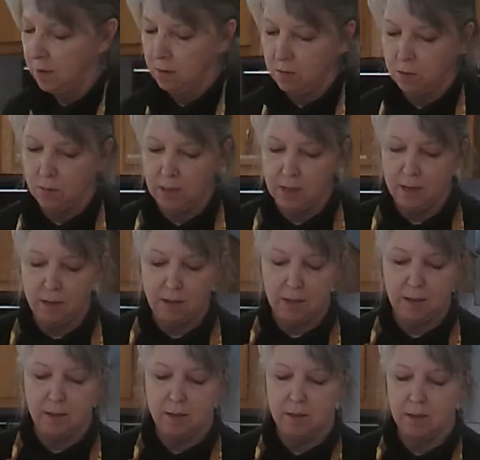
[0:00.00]
So here
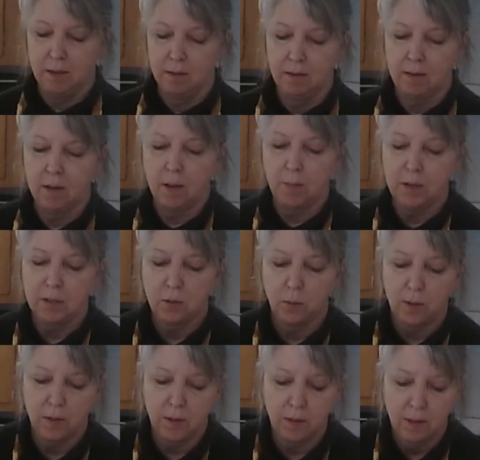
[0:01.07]
is hummus
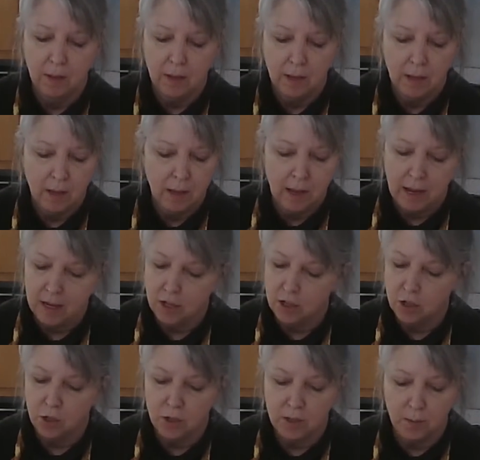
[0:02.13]
with, I
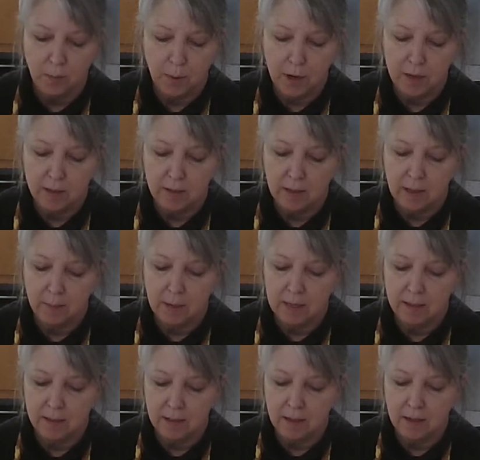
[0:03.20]
just took some parsley and
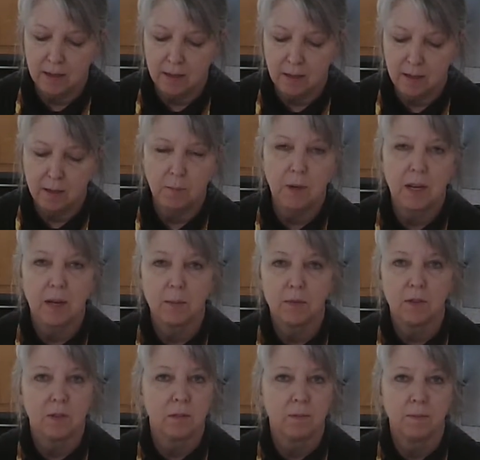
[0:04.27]
mixed it in and it
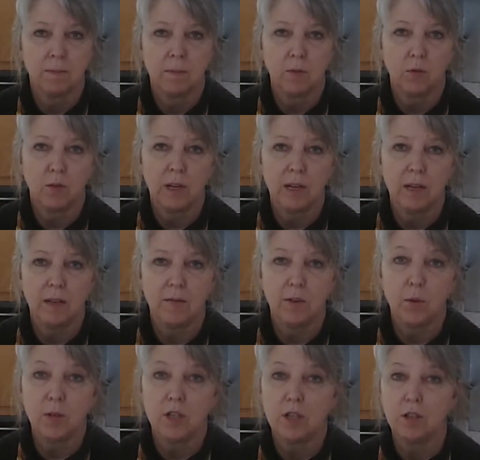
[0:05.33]
becomes green. If
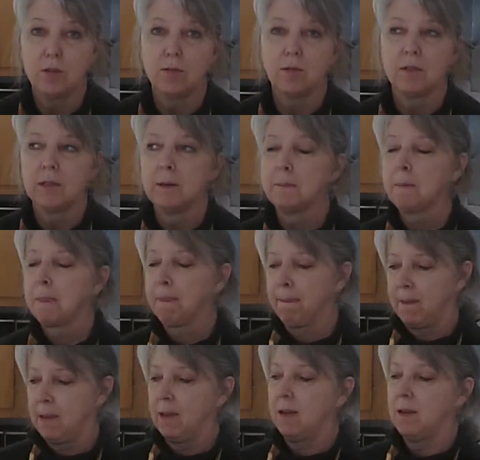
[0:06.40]
you want to use
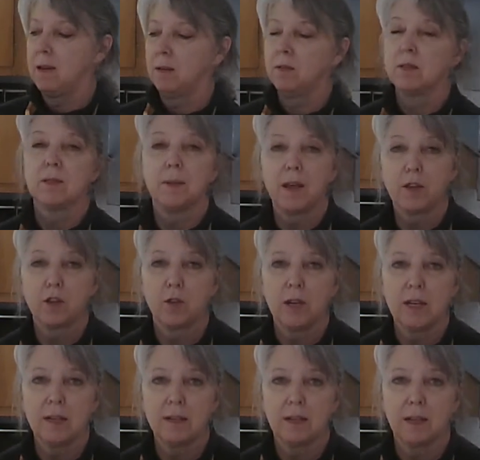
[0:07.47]
some other
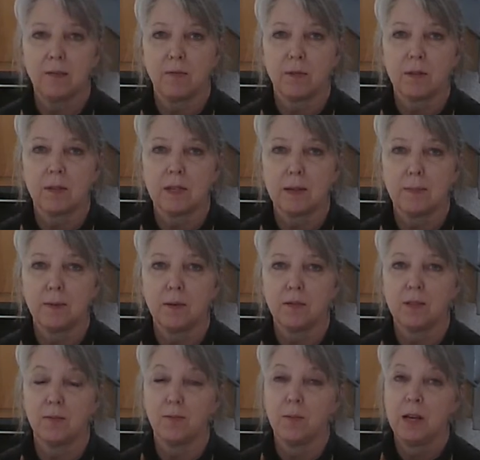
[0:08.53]
greens, like for example,
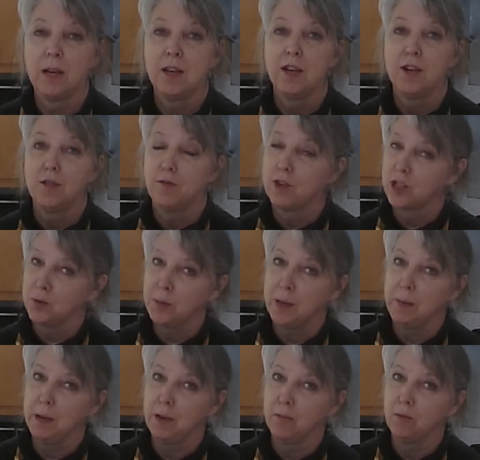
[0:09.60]
some fresh
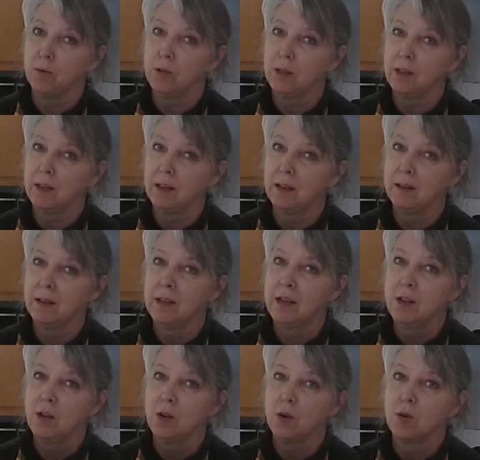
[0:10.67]
baby arugula
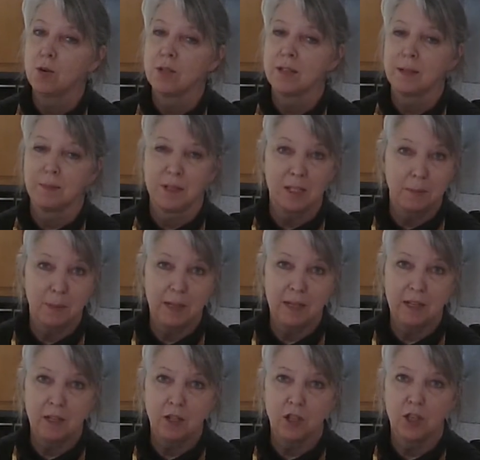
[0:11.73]
or some
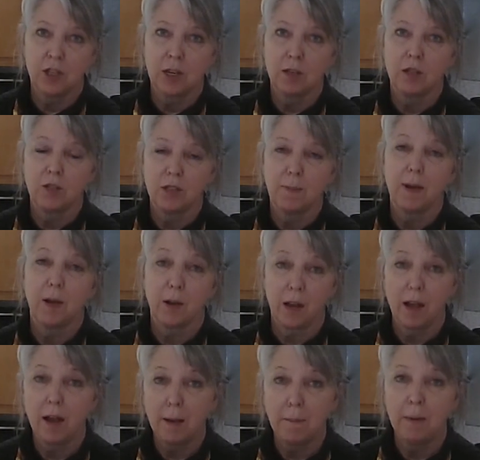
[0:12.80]
spinach, use about a
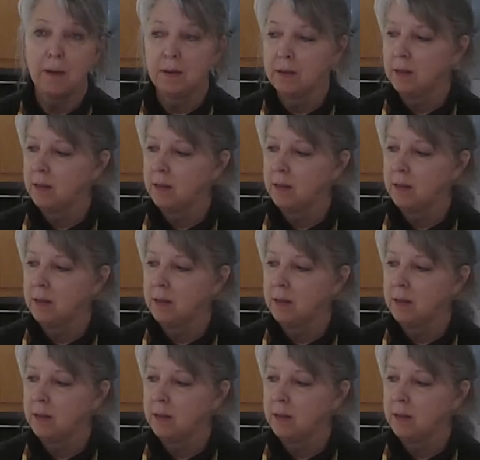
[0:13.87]
cup